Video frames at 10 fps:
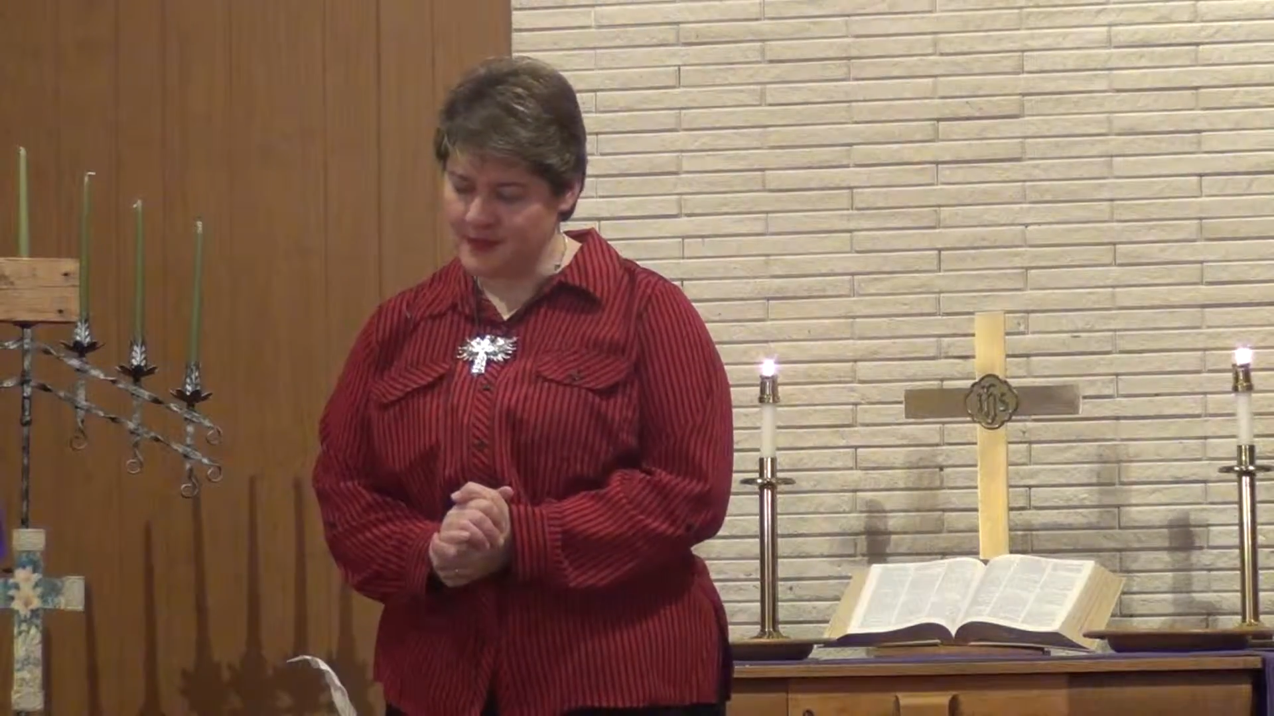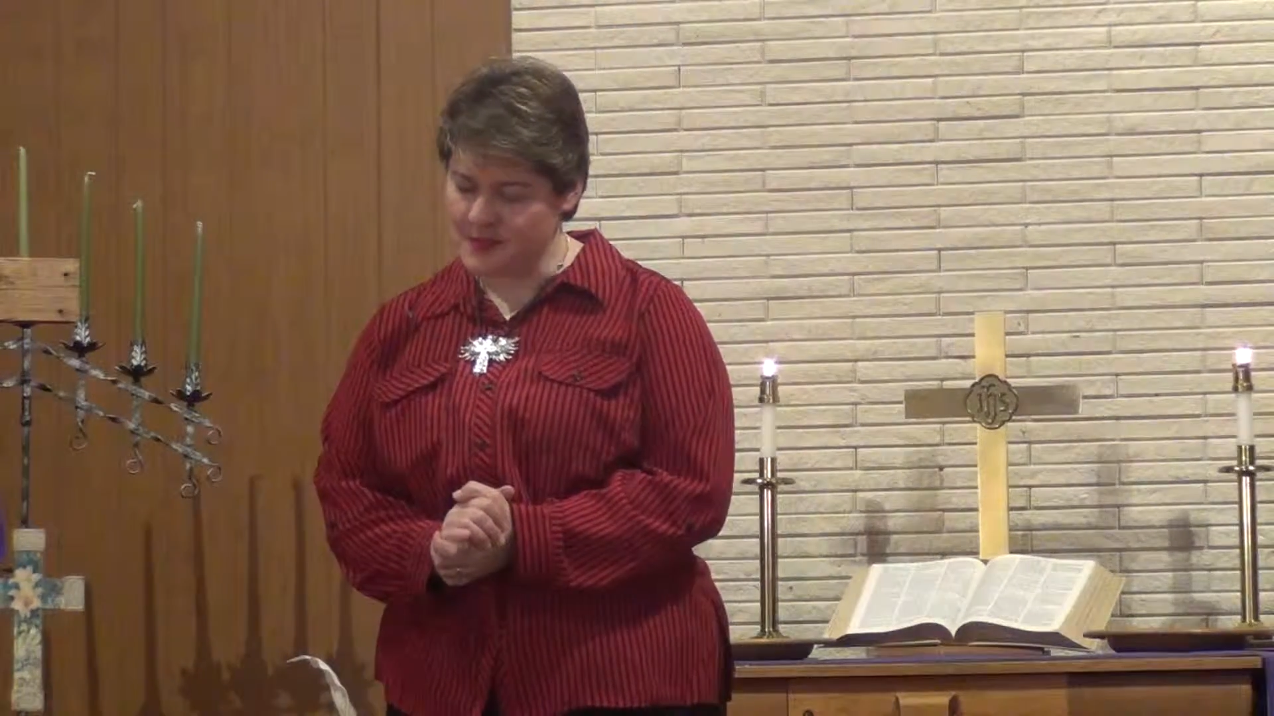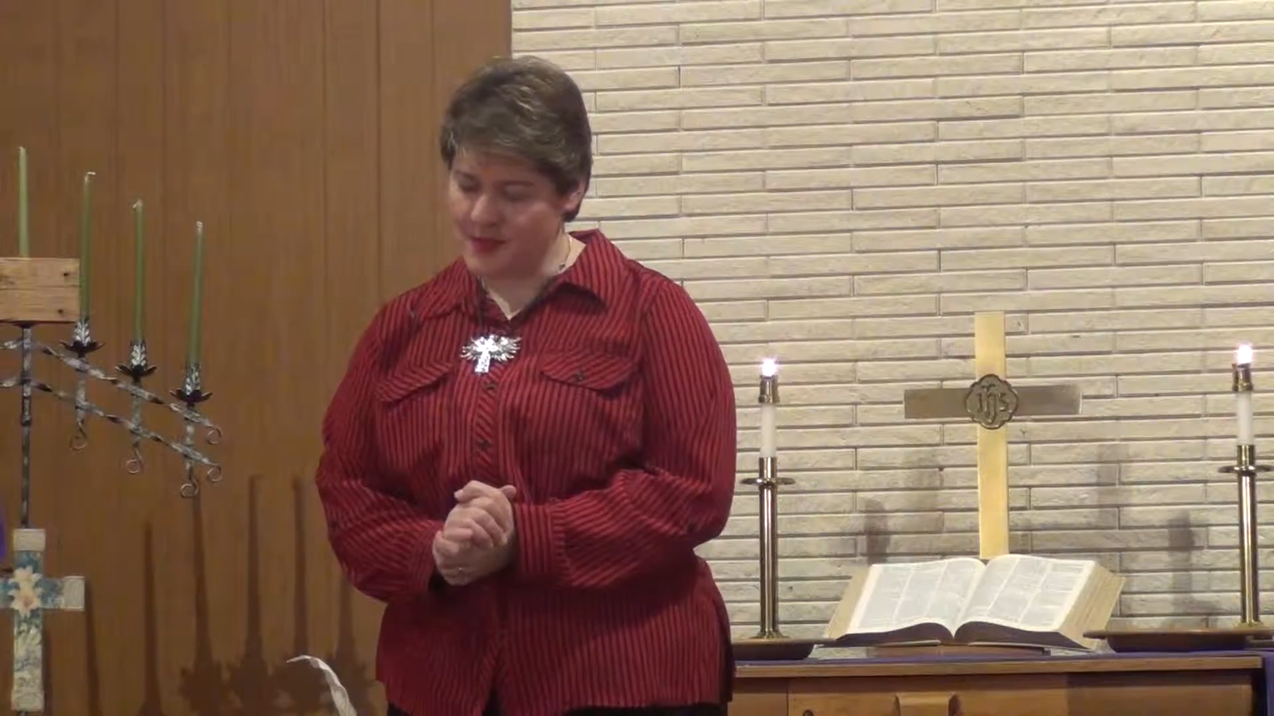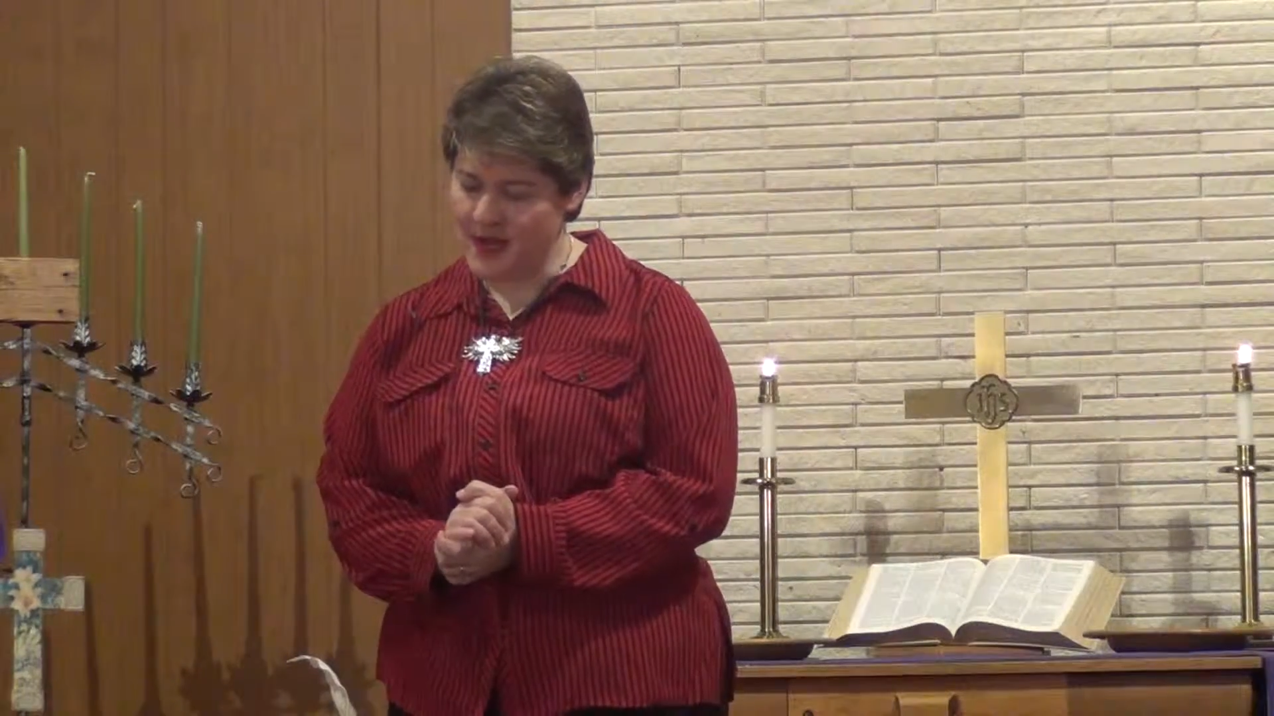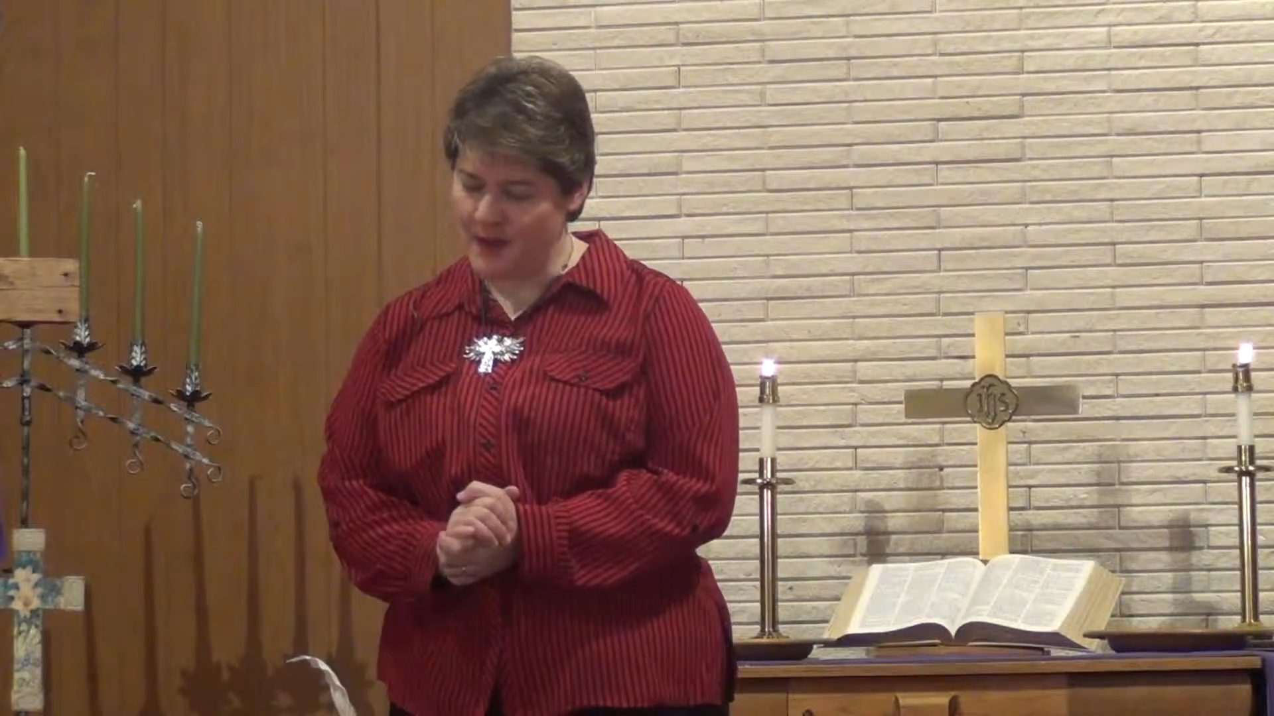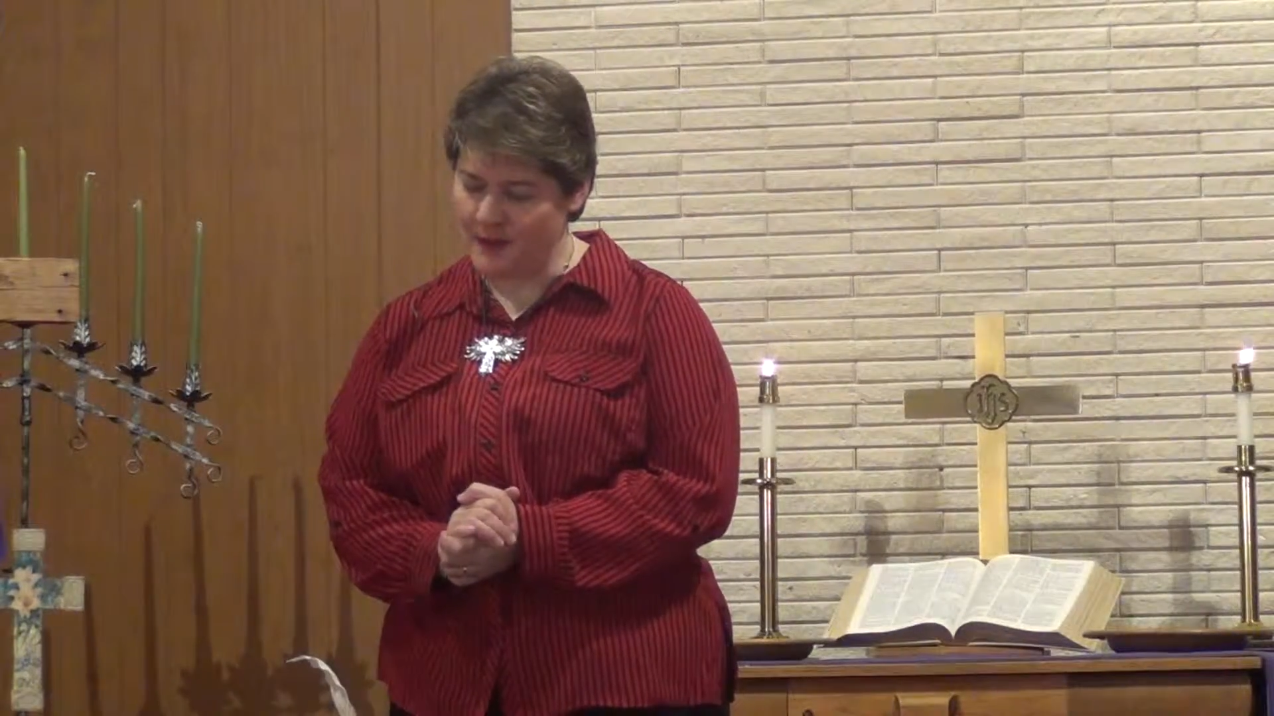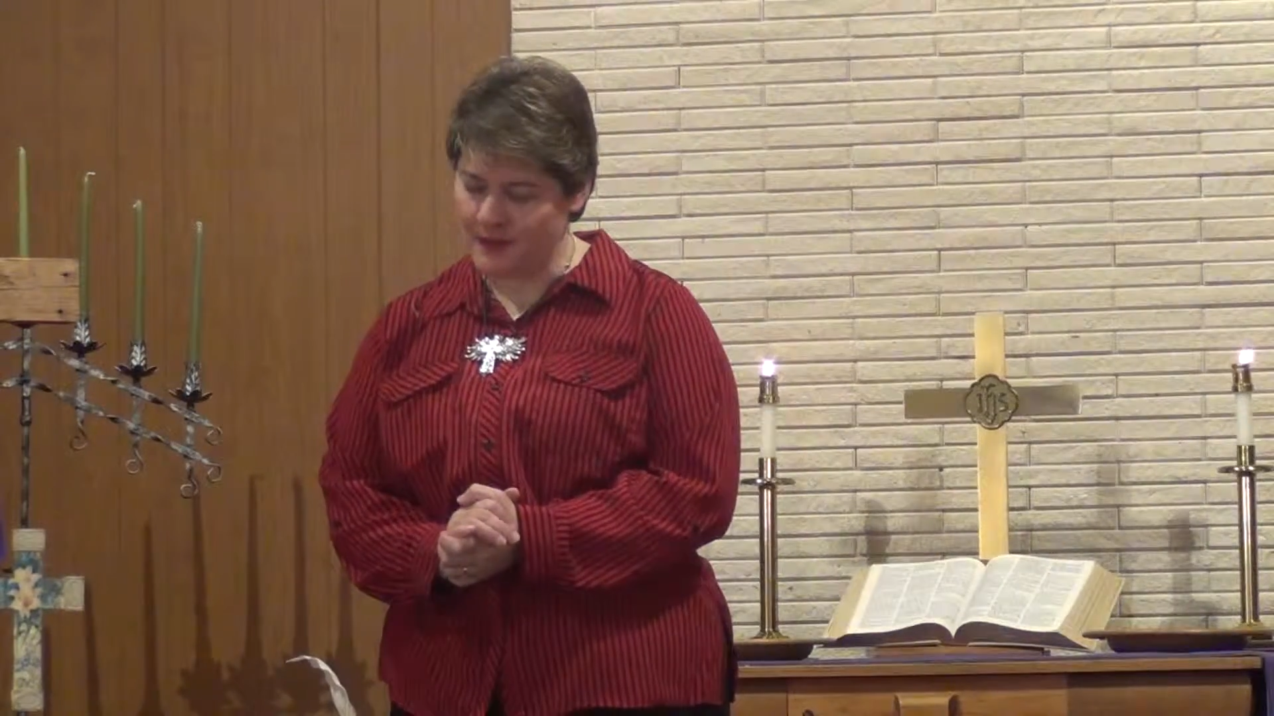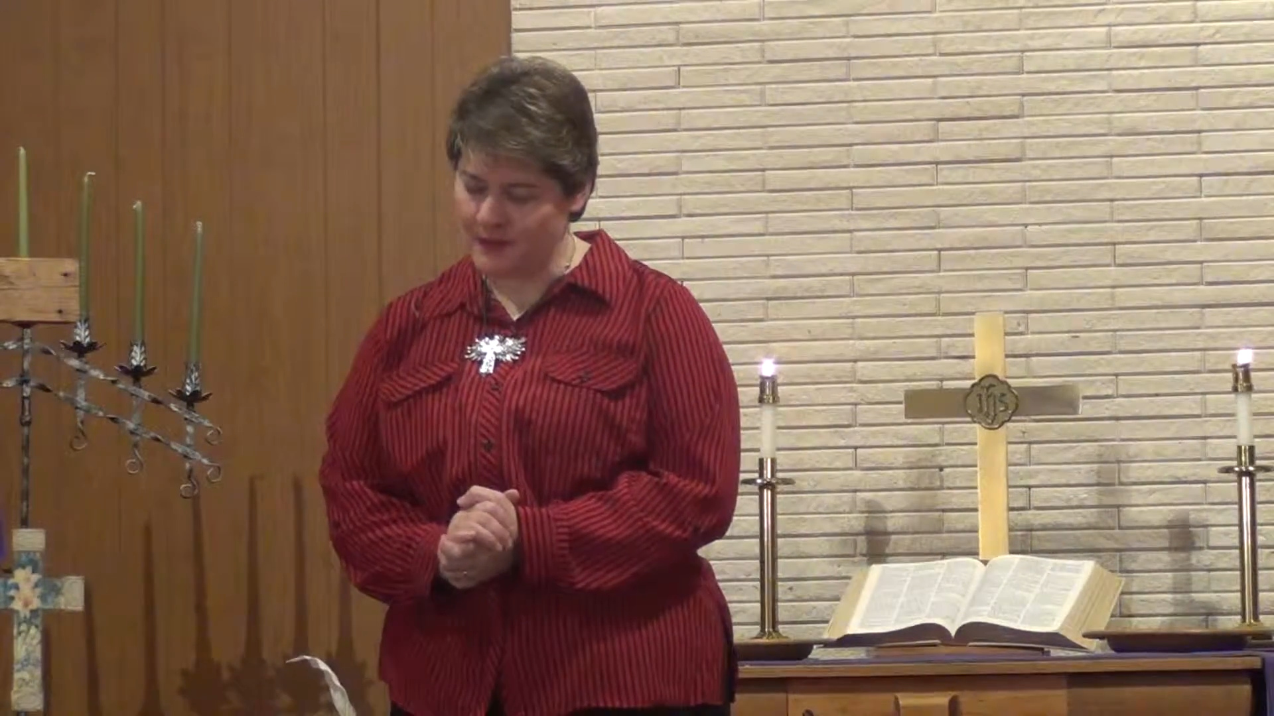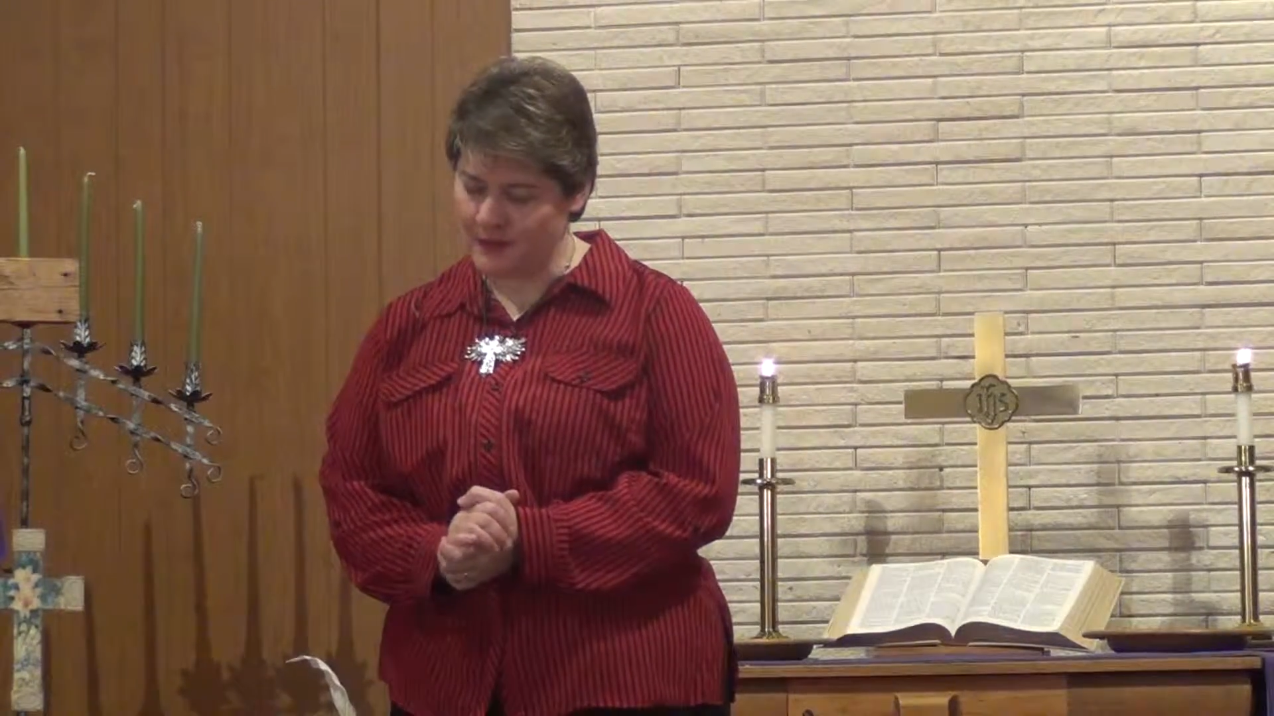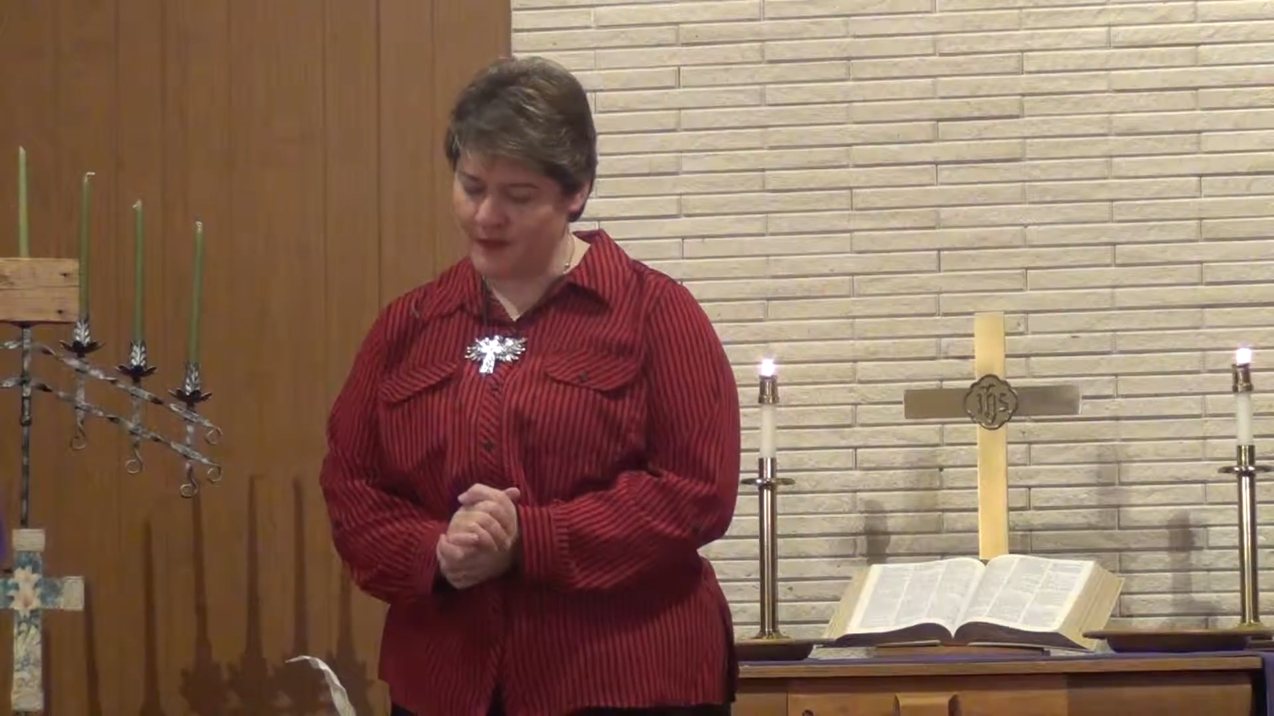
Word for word: is power